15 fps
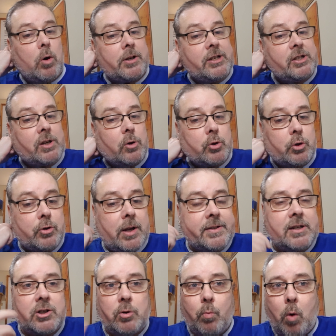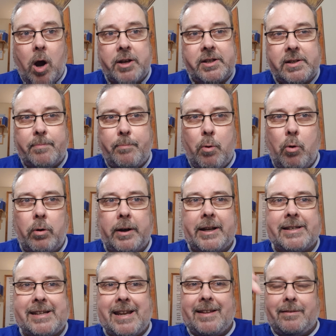What is Social Transition and Why It is Important?
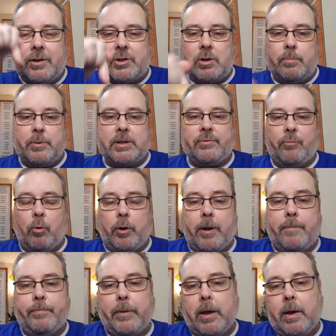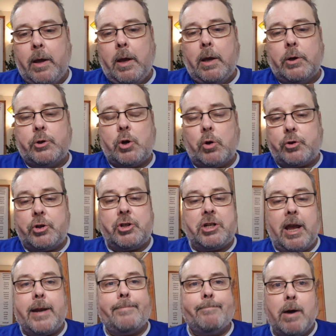It's in the doobries for you. Dr.
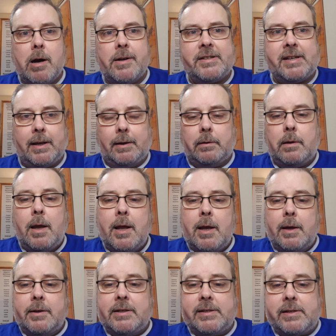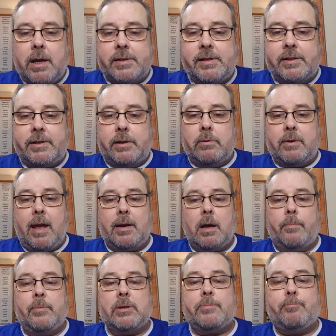Jane Martin discusses the UK
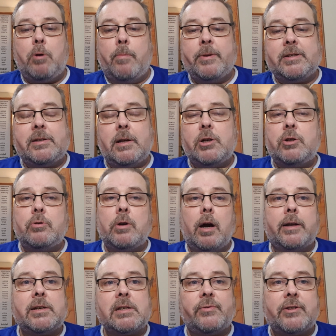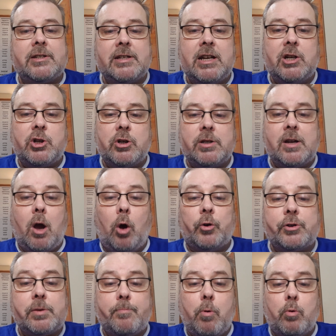government's promise to issue guidance for teachers
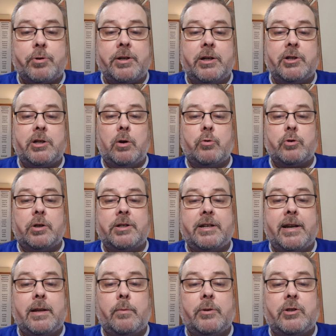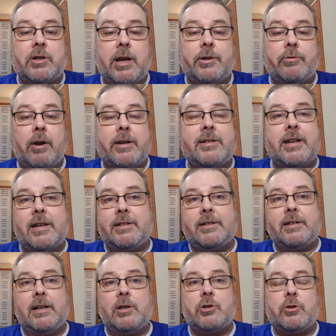on supporting children dealing with gender
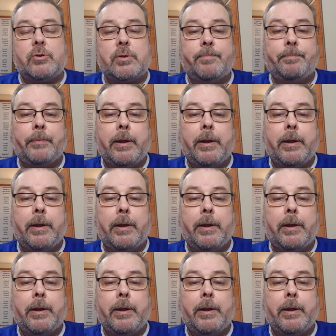identity issues.